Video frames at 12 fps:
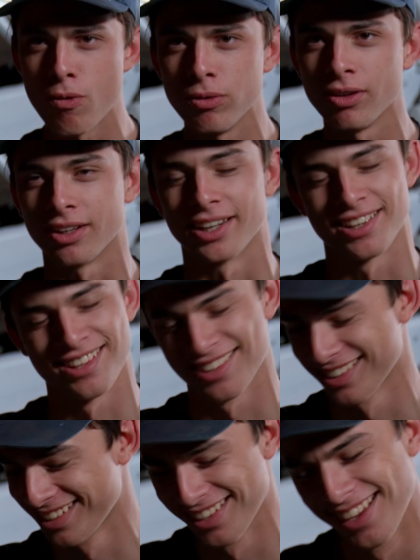like,
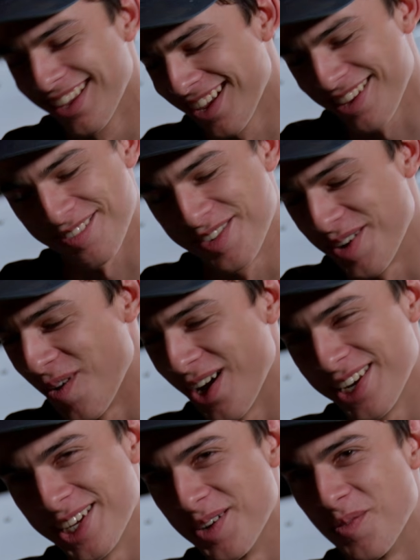I have no
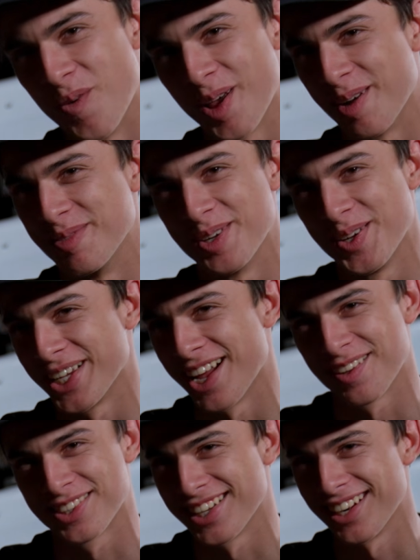idea what I'm doing
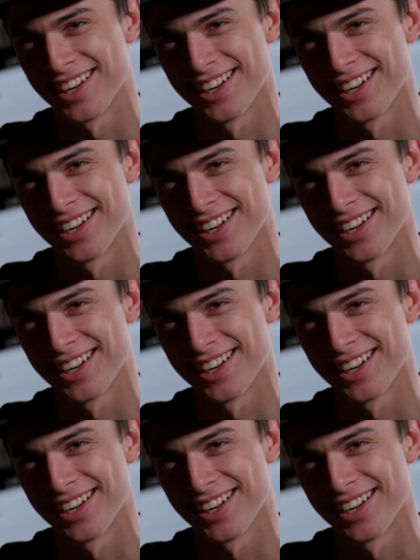out there.